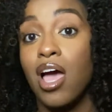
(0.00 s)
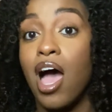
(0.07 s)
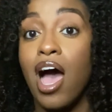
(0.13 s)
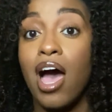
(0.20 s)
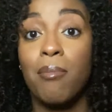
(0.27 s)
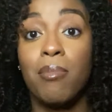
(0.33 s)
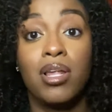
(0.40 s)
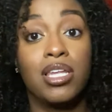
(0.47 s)

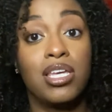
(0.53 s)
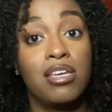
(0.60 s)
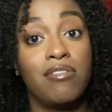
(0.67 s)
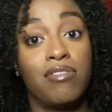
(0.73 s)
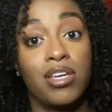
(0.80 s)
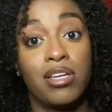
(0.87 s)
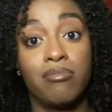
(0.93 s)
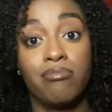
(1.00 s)
I believe
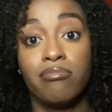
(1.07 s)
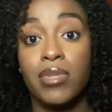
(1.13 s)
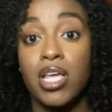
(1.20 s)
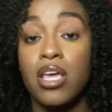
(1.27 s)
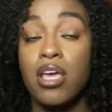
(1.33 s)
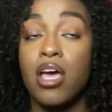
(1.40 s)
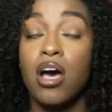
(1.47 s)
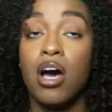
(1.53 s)
it.
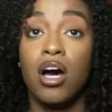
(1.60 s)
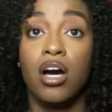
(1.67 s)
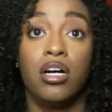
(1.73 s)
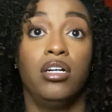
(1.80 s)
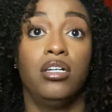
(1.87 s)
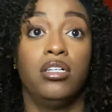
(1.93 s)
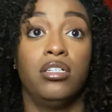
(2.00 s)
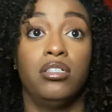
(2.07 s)

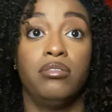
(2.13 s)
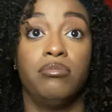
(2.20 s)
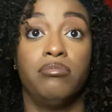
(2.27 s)
Um,